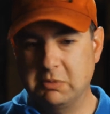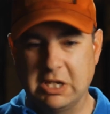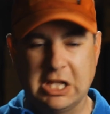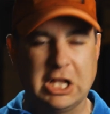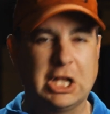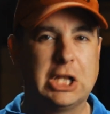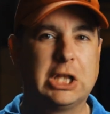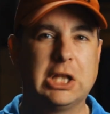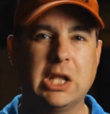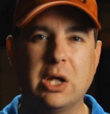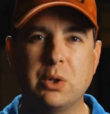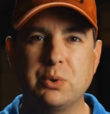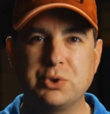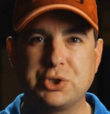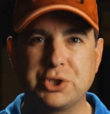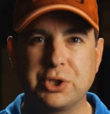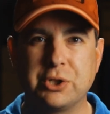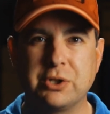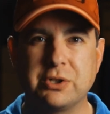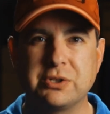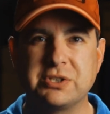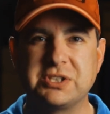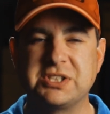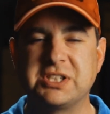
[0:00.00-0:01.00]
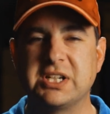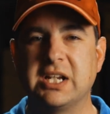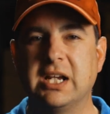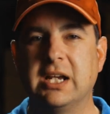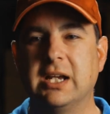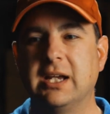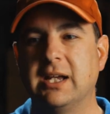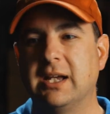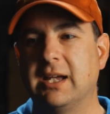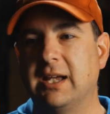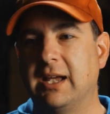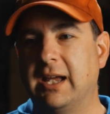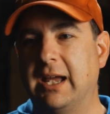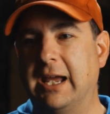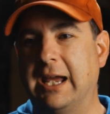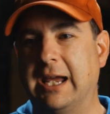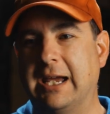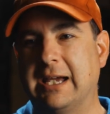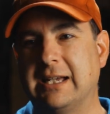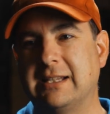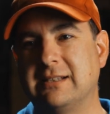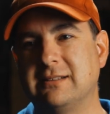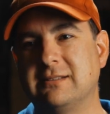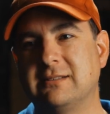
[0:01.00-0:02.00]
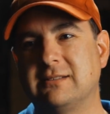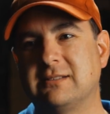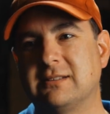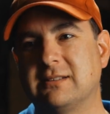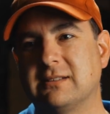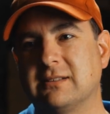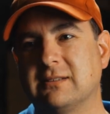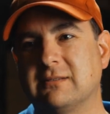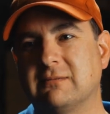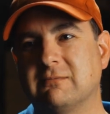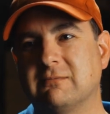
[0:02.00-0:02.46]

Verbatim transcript: enclosures, and